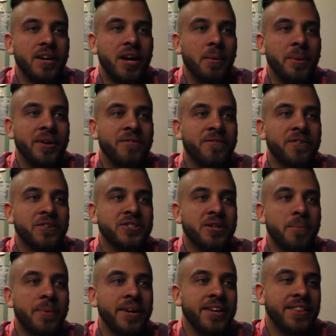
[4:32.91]
I mean, for
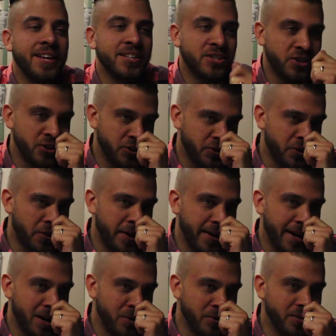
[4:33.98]
somebody that's just
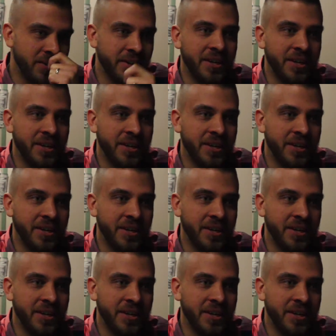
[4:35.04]
starting out,